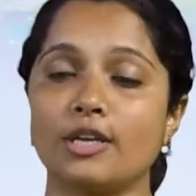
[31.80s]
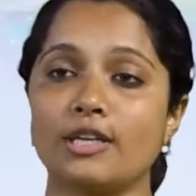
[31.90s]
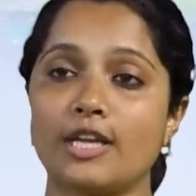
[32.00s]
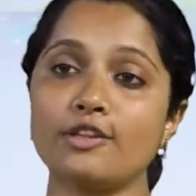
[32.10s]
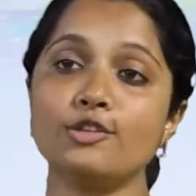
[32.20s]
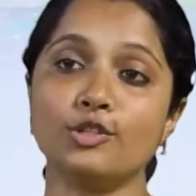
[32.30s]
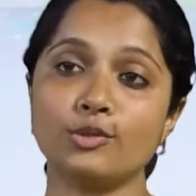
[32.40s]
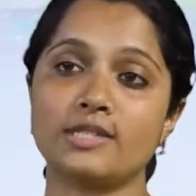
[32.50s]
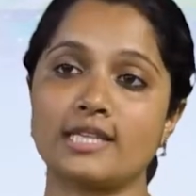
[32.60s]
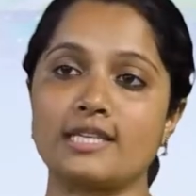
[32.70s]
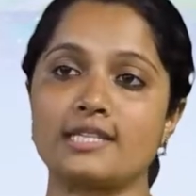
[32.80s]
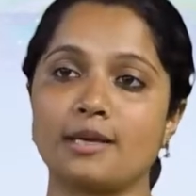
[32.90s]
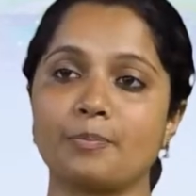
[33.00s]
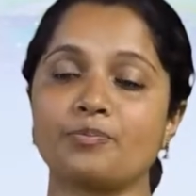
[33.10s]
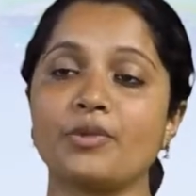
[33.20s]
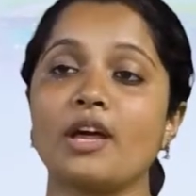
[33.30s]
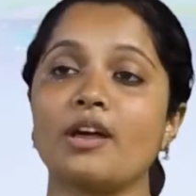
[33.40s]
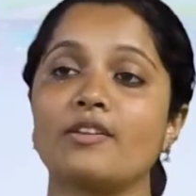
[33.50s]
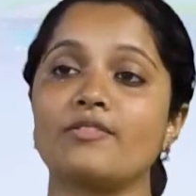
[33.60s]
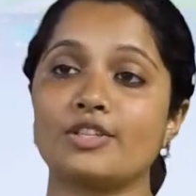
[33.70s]
another new setting
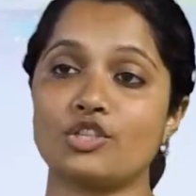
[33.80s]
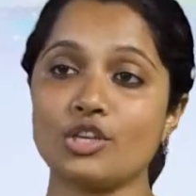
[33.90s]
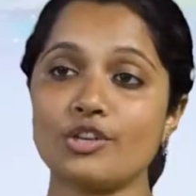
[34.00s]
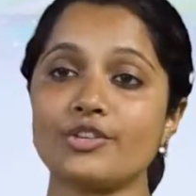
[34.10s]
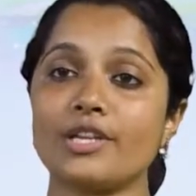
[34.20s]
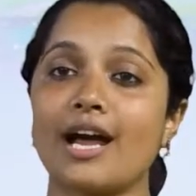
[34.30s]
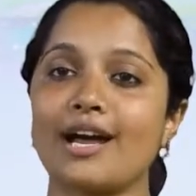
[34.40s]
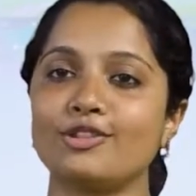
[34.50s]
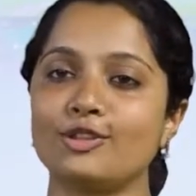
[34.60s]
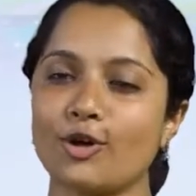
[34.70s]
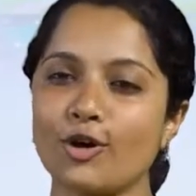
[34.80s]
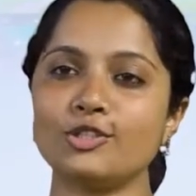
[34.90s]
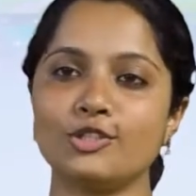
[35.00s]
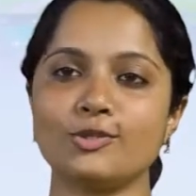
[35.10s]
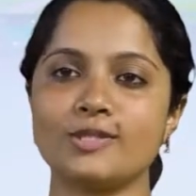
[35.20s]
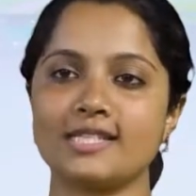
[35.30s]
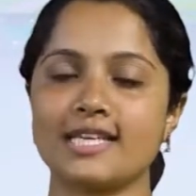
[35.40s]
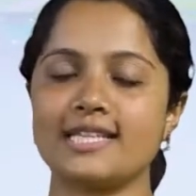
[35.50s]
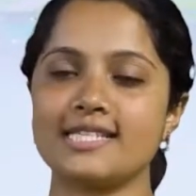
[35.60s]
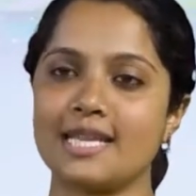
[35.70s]
where children are taught new
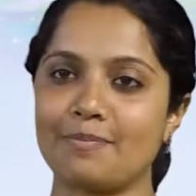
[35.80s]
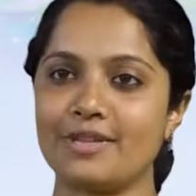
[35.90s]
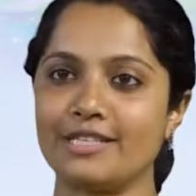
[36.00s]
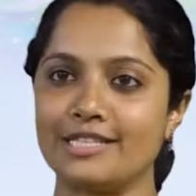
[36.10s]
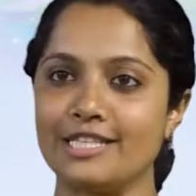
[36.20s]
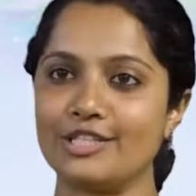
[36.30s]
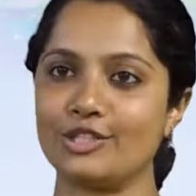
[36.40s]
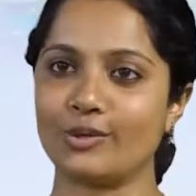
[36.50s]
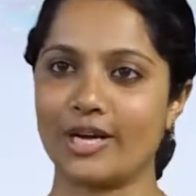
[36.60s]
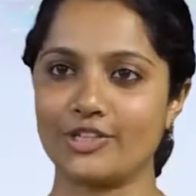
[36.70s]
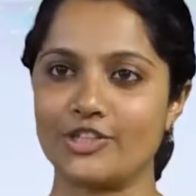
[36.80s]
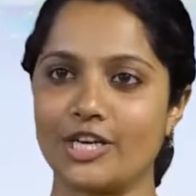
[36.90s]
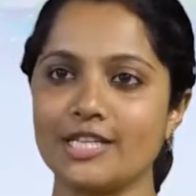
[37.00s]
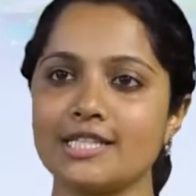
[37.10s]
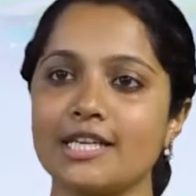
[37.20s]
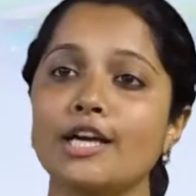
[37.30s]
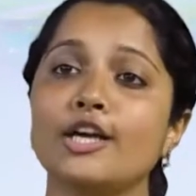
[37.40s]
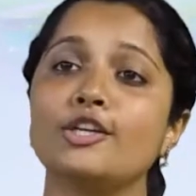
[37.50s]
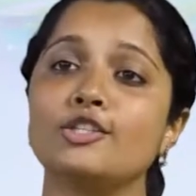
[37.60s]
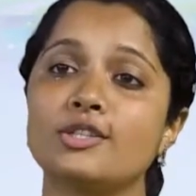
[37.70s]
skills and abilities to adjust
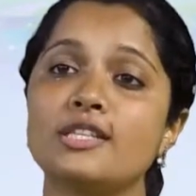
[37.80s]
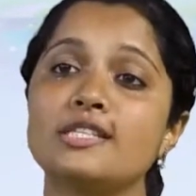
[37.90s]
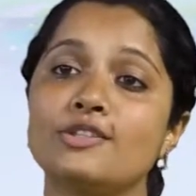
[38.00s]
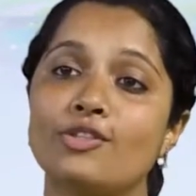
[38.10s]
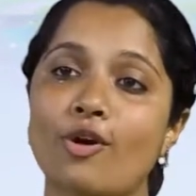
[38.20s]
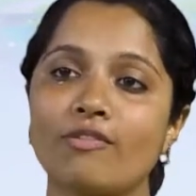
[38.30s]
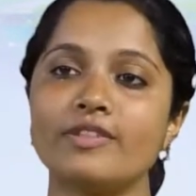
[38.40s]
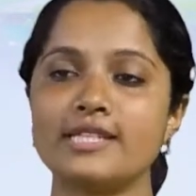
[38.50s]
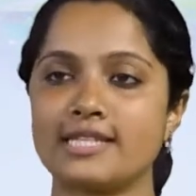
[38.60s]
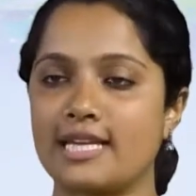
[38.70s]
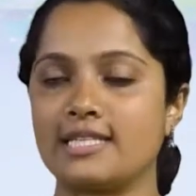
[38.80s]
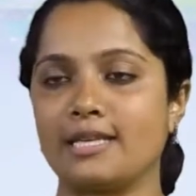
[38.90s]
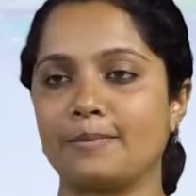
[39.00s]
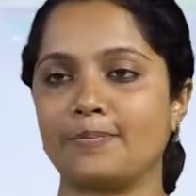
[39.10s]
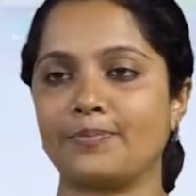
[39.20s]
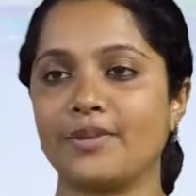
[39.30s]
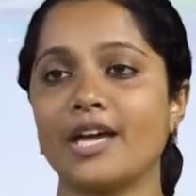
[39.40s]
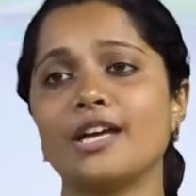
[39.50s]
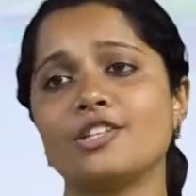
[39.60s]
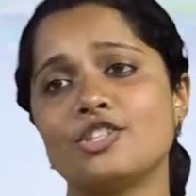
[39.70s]
to this novel setting.
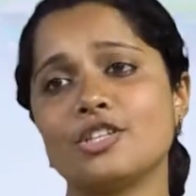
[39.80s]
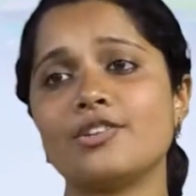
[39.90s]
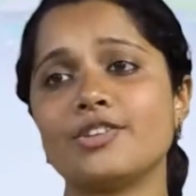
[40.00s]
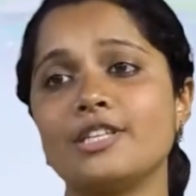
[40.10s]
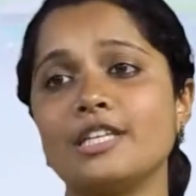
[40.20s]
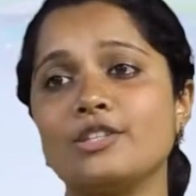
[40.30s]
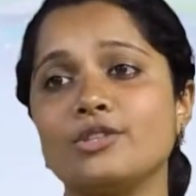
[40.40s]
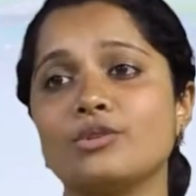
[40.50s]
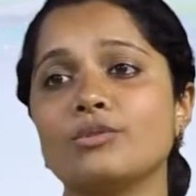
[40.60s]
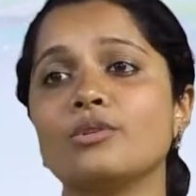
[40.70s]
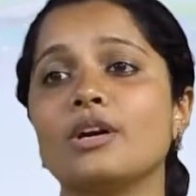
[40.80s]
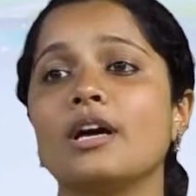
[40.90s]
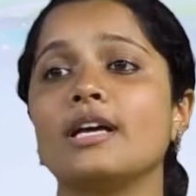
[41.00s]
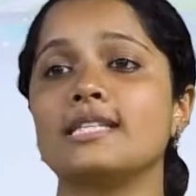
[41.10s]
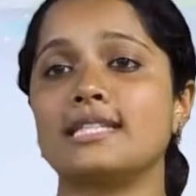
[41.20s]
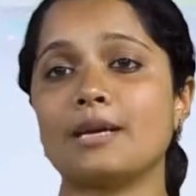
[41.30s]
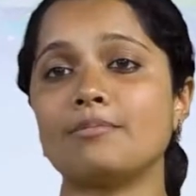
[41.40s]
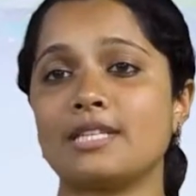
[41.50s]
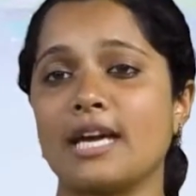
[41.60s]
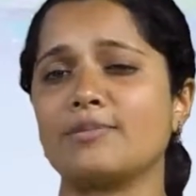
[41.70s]
Children need to
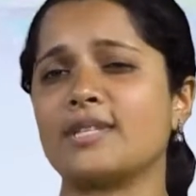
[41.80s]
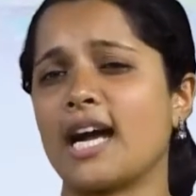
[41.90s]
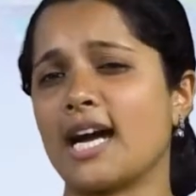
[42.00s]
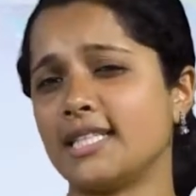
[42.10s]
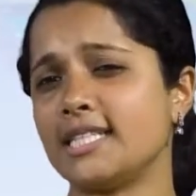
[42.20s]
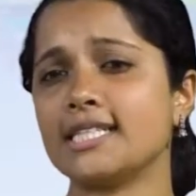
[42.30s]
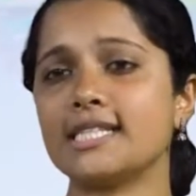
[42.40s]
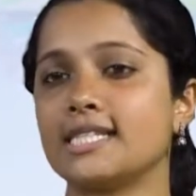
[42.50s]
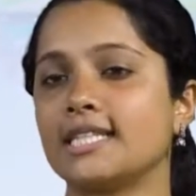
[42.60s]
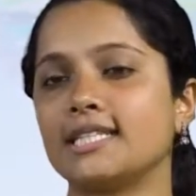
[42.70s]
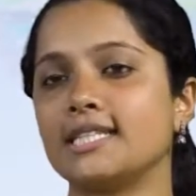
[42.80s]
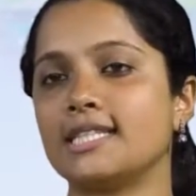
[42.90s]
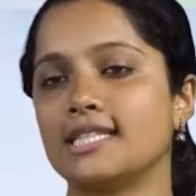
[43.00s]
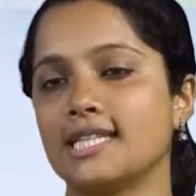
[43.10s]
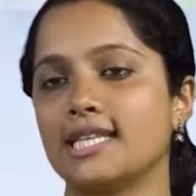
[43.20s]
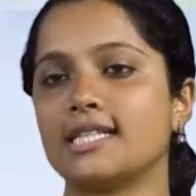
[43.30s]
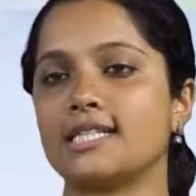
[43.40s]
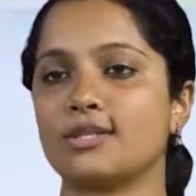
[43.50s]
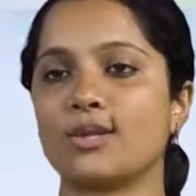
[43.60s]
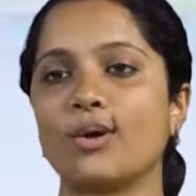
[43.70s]
sometimes unlearn certain skills
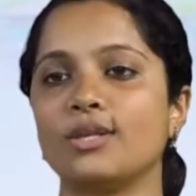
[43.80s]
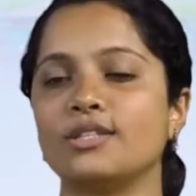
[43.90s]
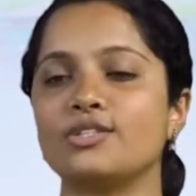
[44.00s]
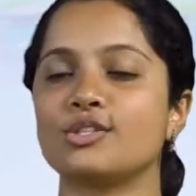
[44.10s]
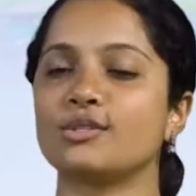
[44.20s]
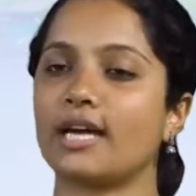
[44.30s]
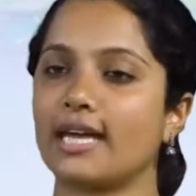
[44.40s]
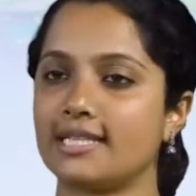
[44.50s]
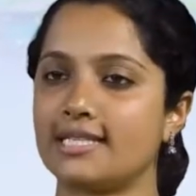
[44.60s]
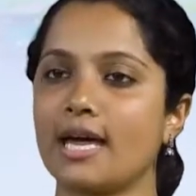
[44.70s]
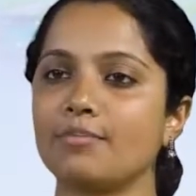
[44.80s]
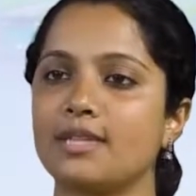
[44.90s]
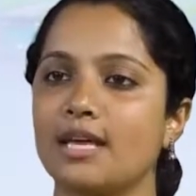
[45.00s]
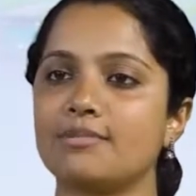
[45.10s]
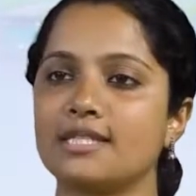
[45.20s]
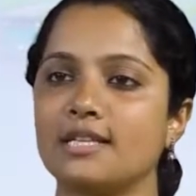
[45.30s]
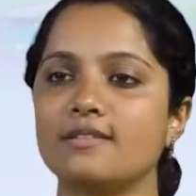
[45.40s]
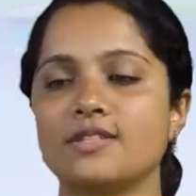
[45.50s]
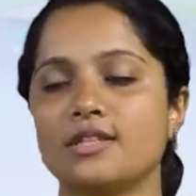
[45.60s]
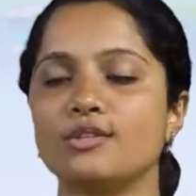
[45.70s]
and knowledge to adapt
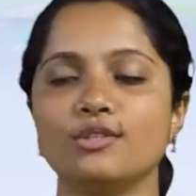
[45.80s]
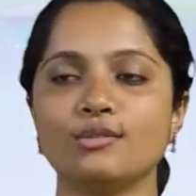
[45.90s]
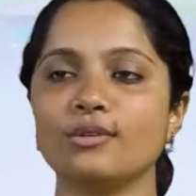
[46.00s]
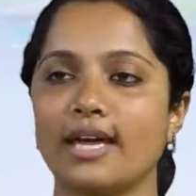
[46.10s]
themselves in the new